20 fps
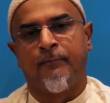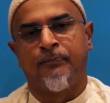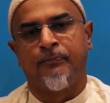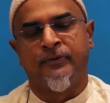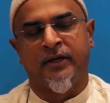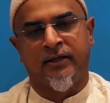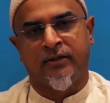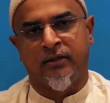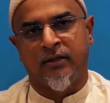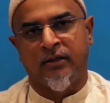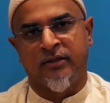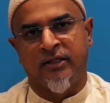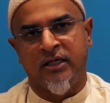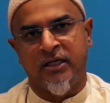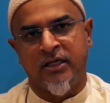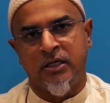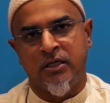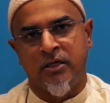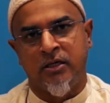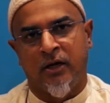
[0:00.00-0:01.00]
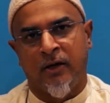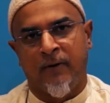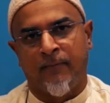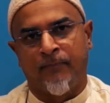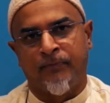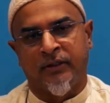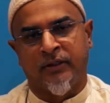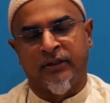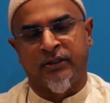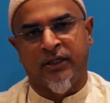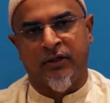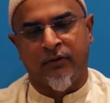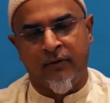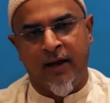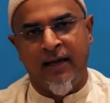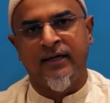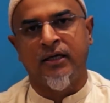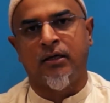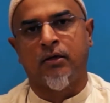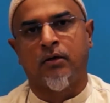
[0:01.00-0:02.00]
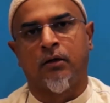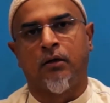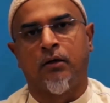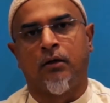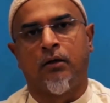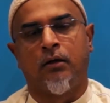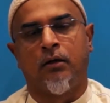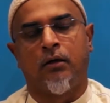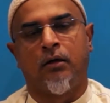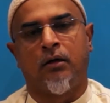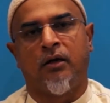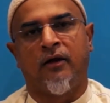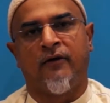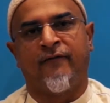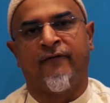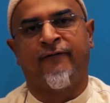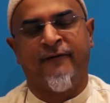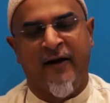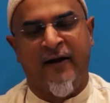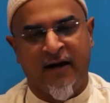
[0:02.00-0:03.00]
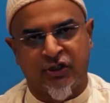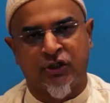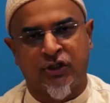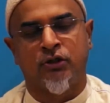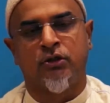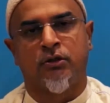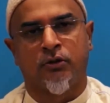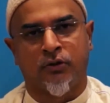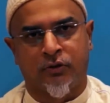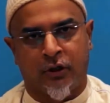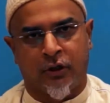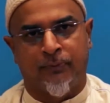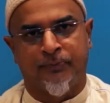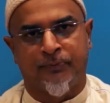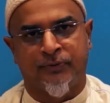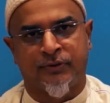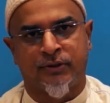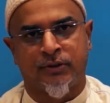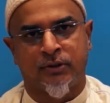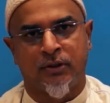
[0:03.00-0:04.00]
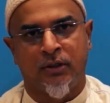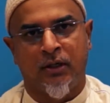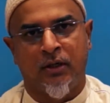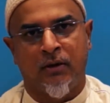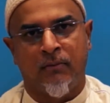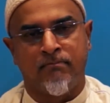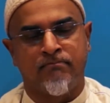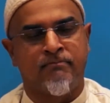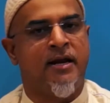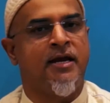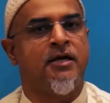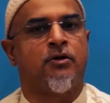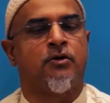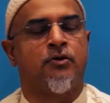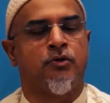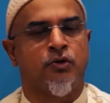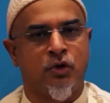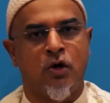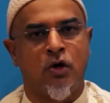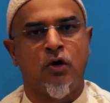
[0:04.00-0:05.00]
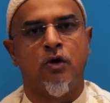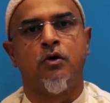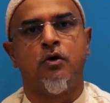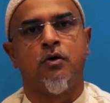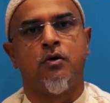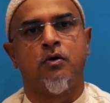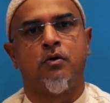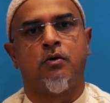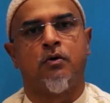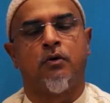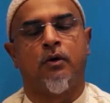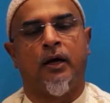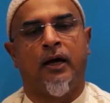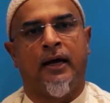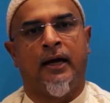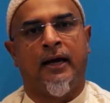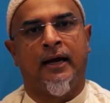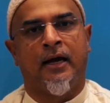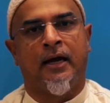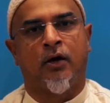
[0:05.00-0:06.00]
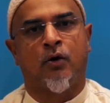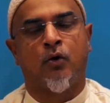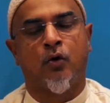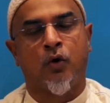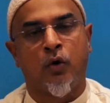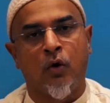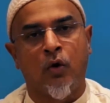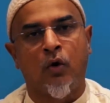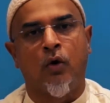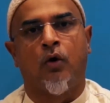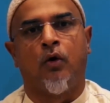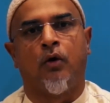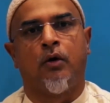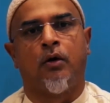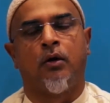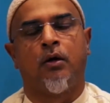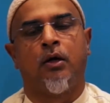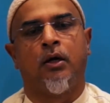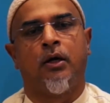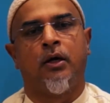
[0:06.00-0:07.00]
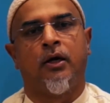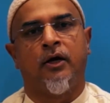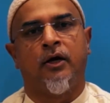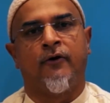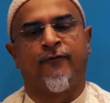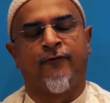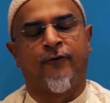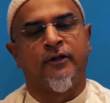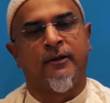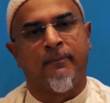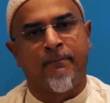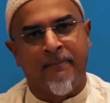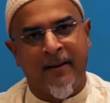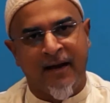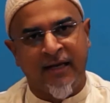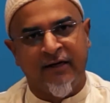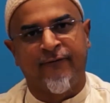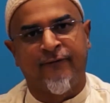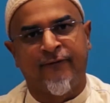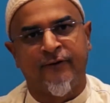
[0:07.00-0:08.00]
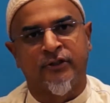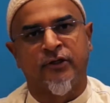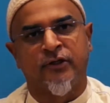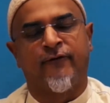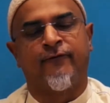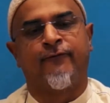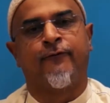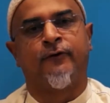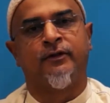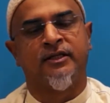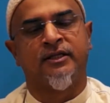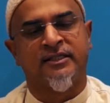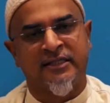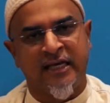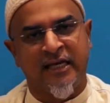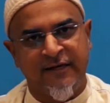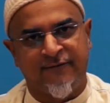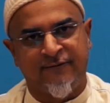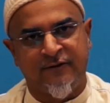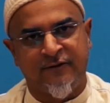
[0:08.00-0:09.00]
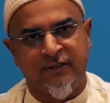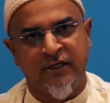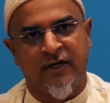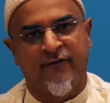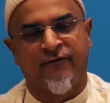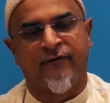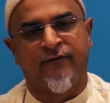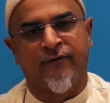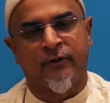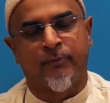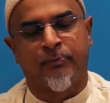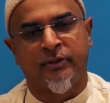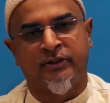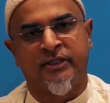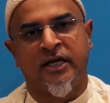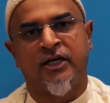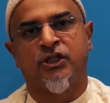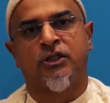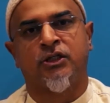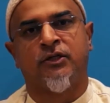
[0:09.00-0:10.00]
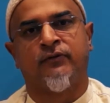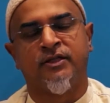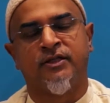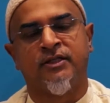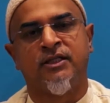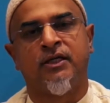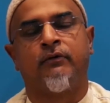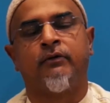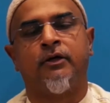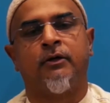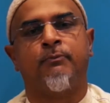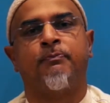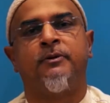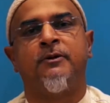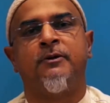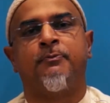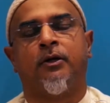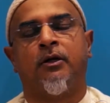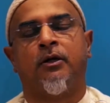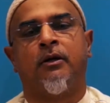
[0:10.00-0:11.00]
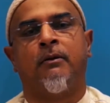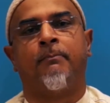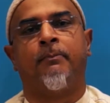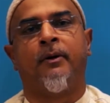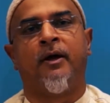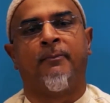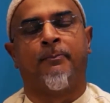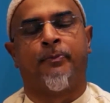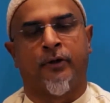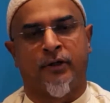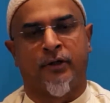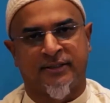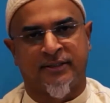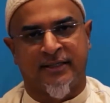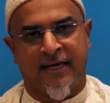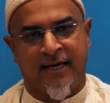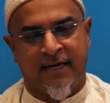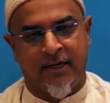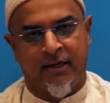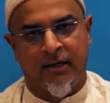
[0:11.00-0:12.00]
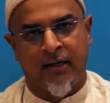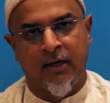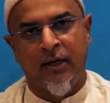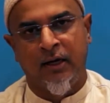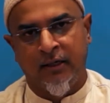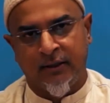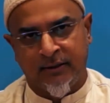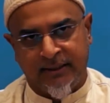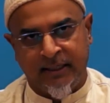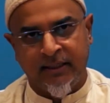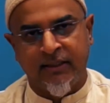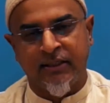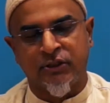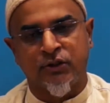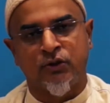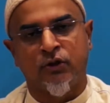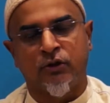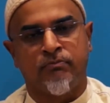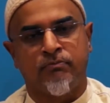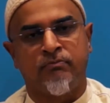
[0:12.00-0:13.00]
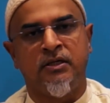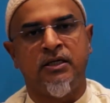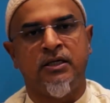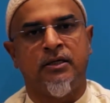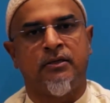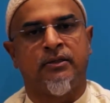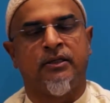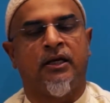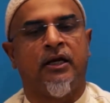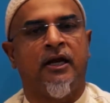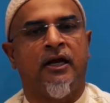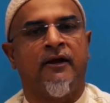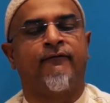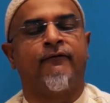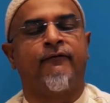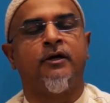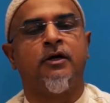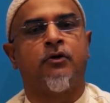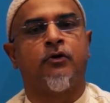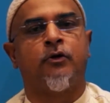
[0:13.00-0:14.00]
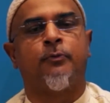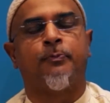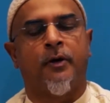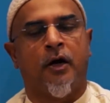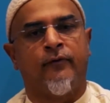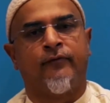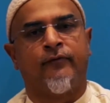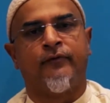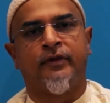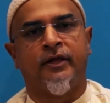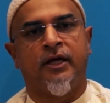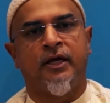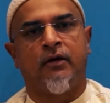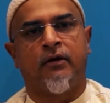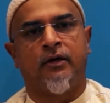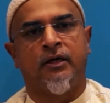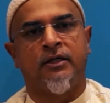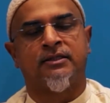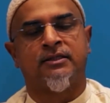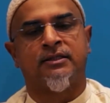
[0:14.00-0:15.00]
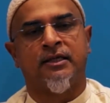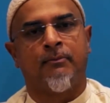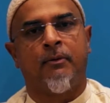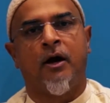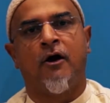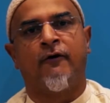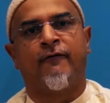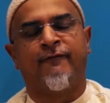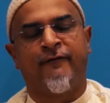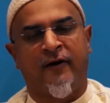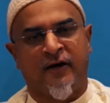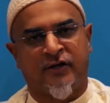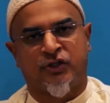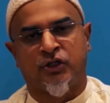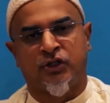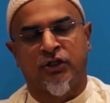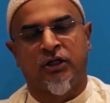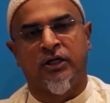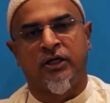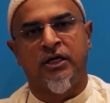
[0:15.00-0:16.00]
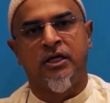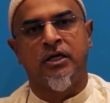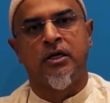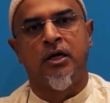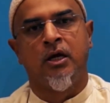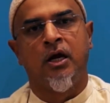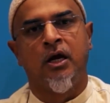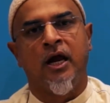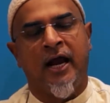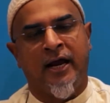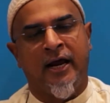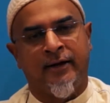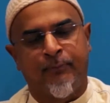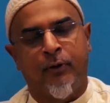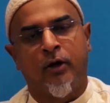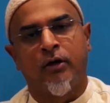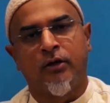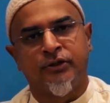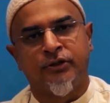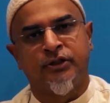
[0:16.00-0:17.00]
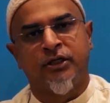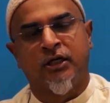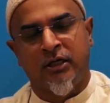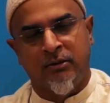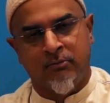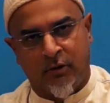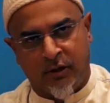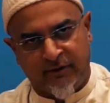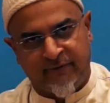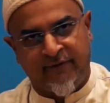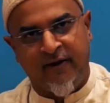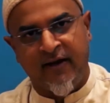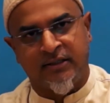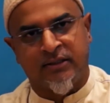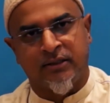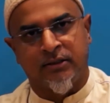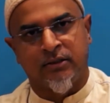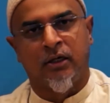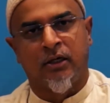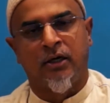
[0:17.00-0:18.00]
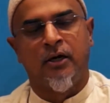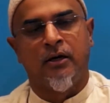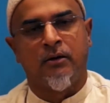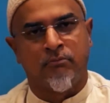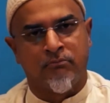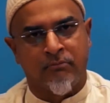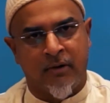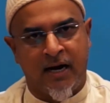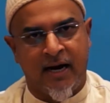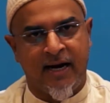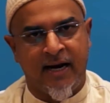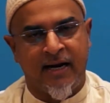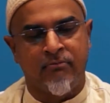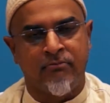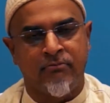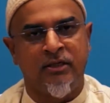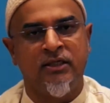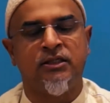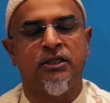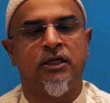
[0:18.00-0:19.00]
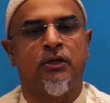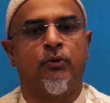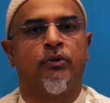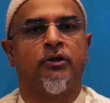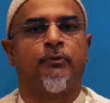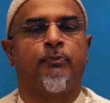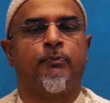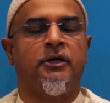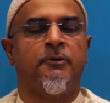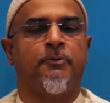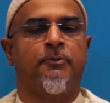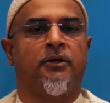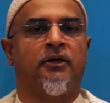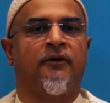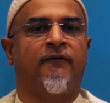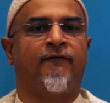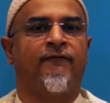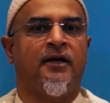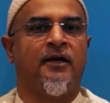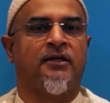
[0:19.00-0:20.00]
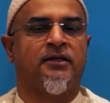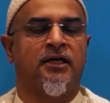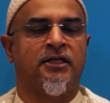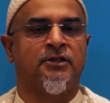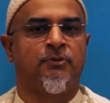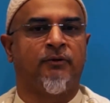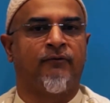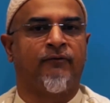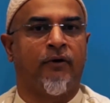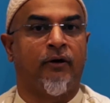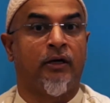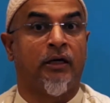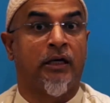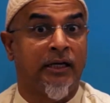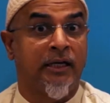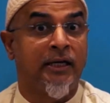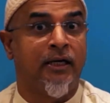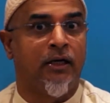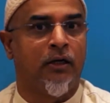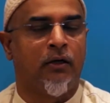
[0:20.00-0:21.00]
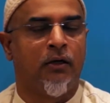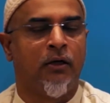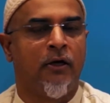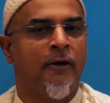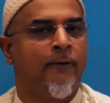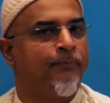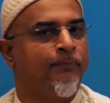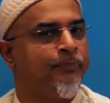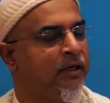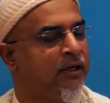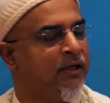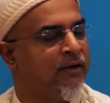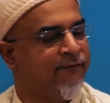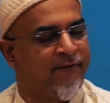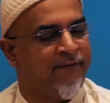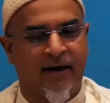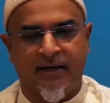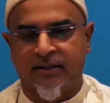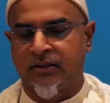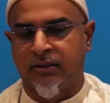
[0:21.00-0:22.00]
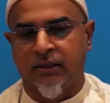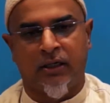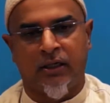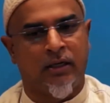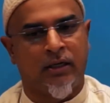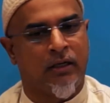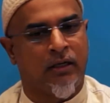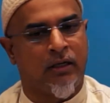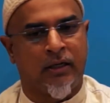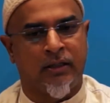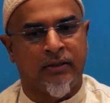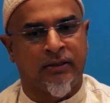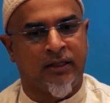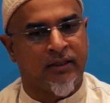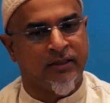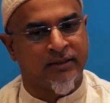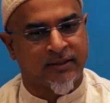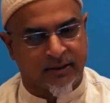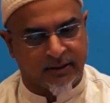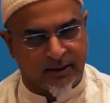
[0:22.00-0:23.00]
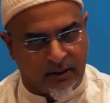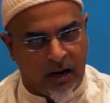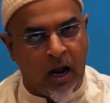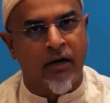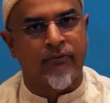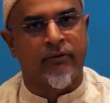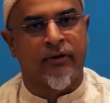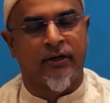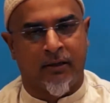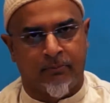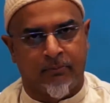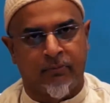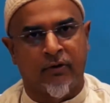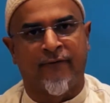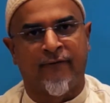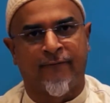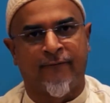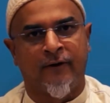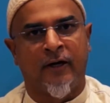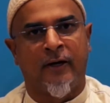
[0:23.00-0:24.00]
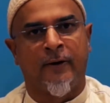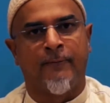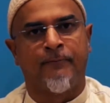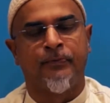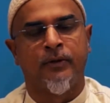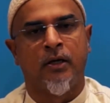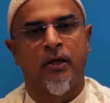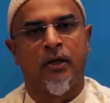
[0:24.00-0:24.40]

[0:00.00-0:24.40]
That the tyrannical factional groups make no call for the benefit of, for the safety of, and for the protection of the Syrian people per se. That does not mean that every group over there is somehow factionally and politically motivated. My meeting with the people, in fact, has been very clear that, in fact, there are a number of